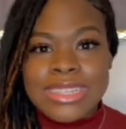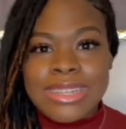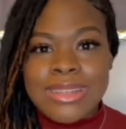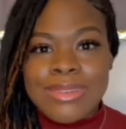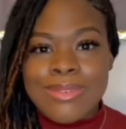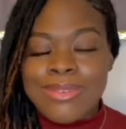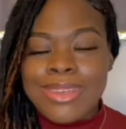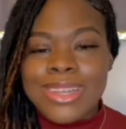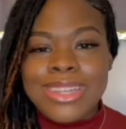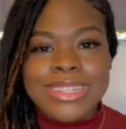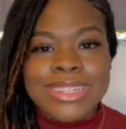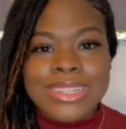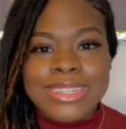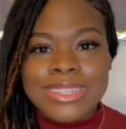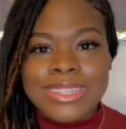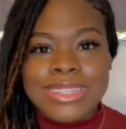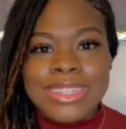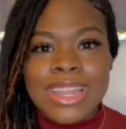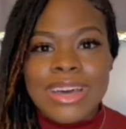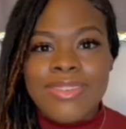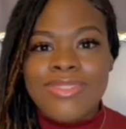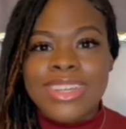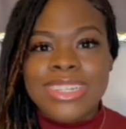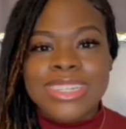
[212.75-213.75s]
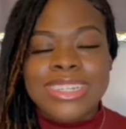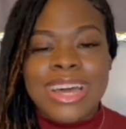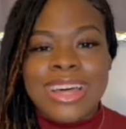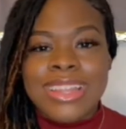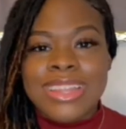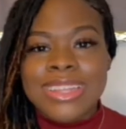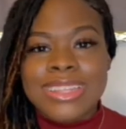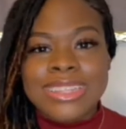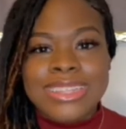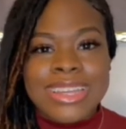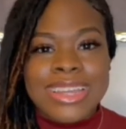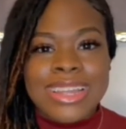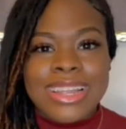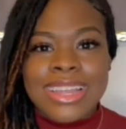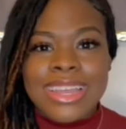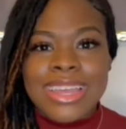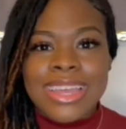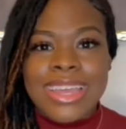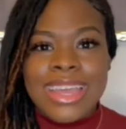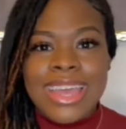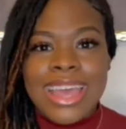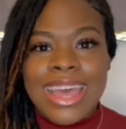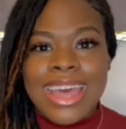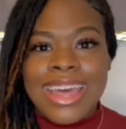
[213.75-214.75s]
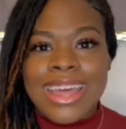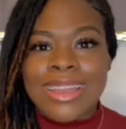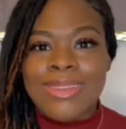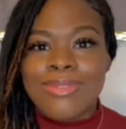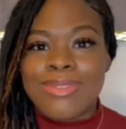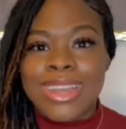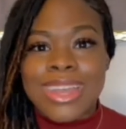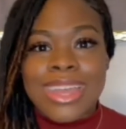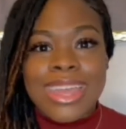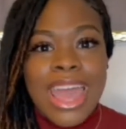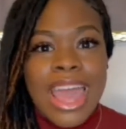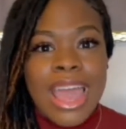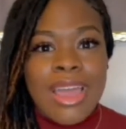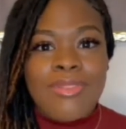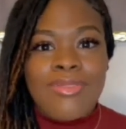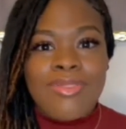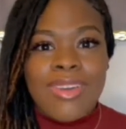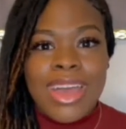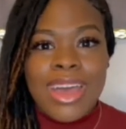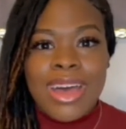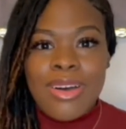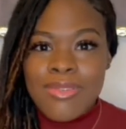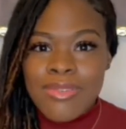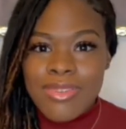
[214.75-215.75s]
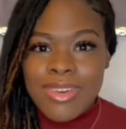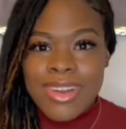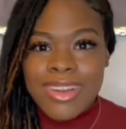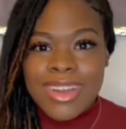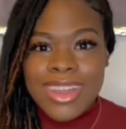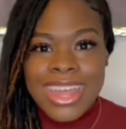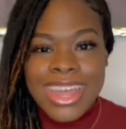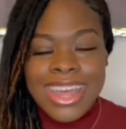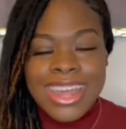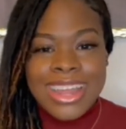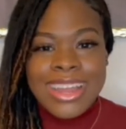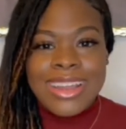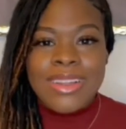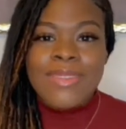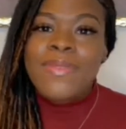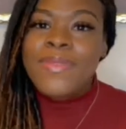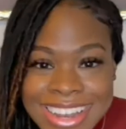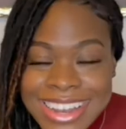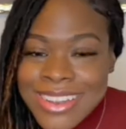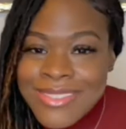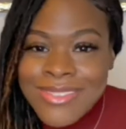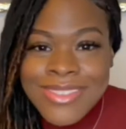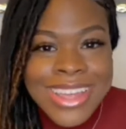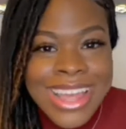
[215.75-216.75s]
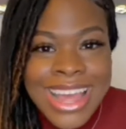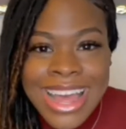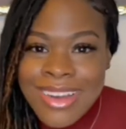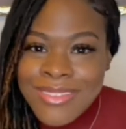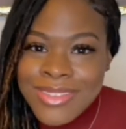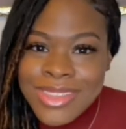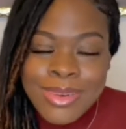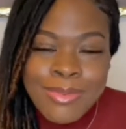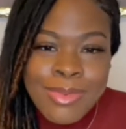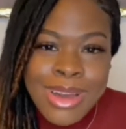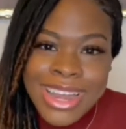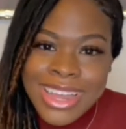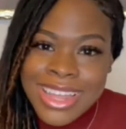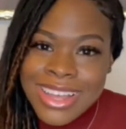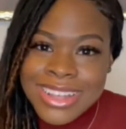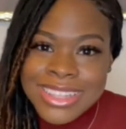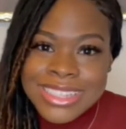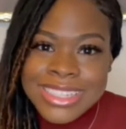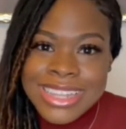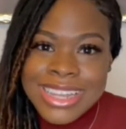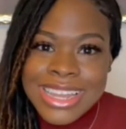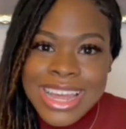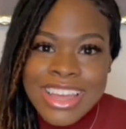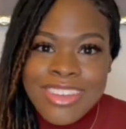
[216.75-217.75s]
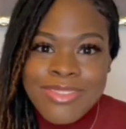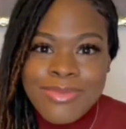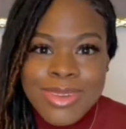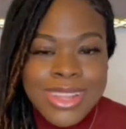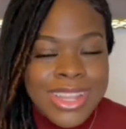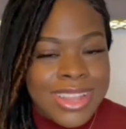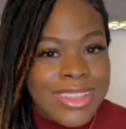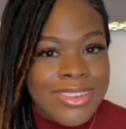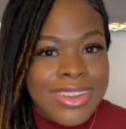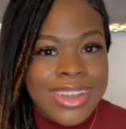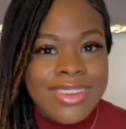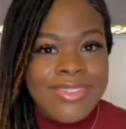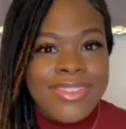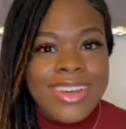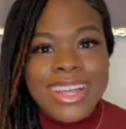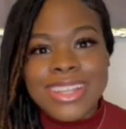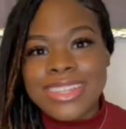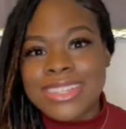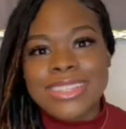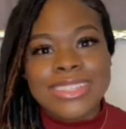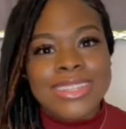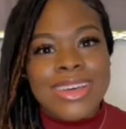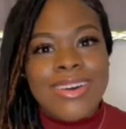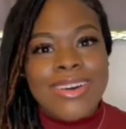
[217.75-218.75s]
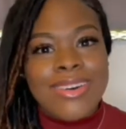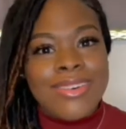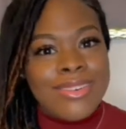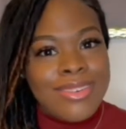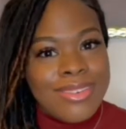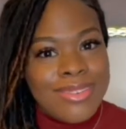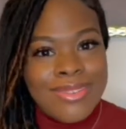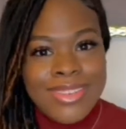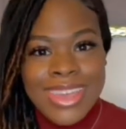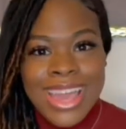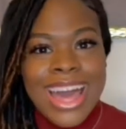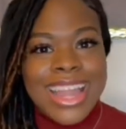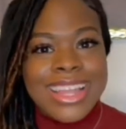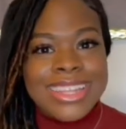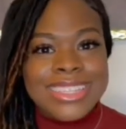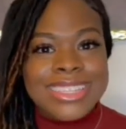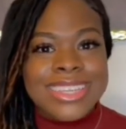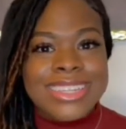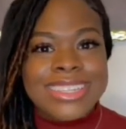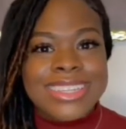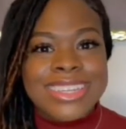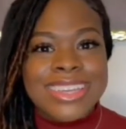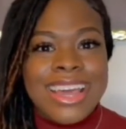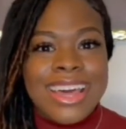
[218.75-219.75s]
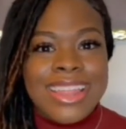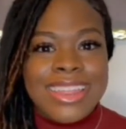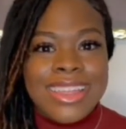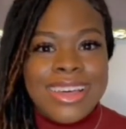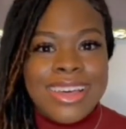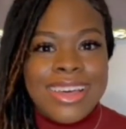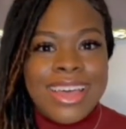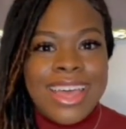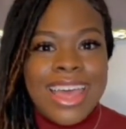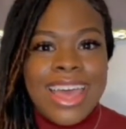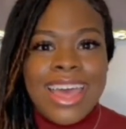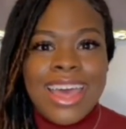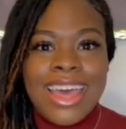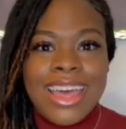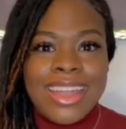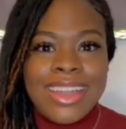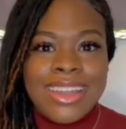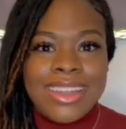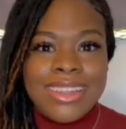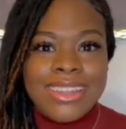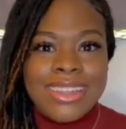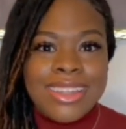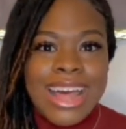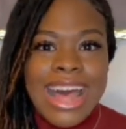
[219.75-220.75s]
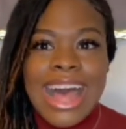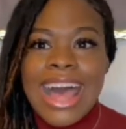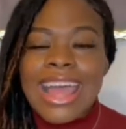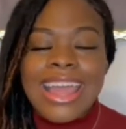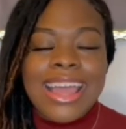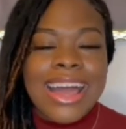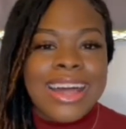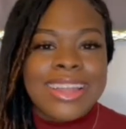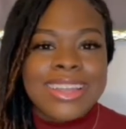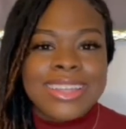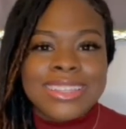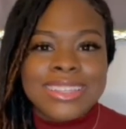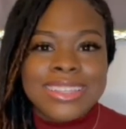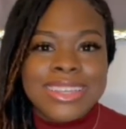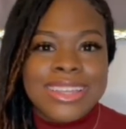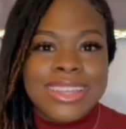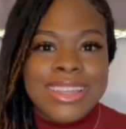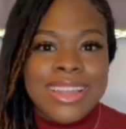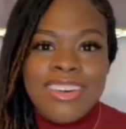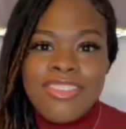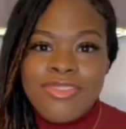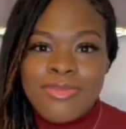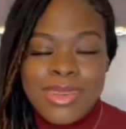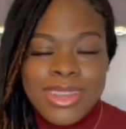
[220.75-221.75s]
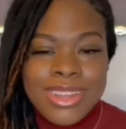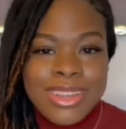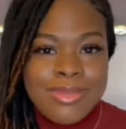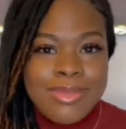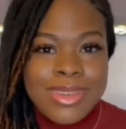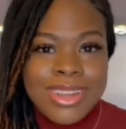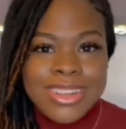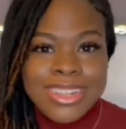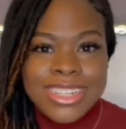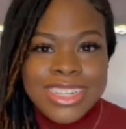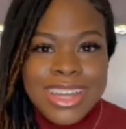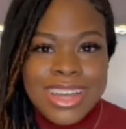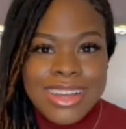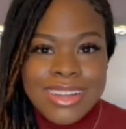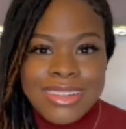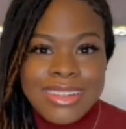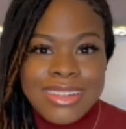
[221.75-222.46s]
We just love each other dearly, and we're gang forever, and we have nobody else in life but the three of us. So we gotta stick together, and I honestly love being the middle child.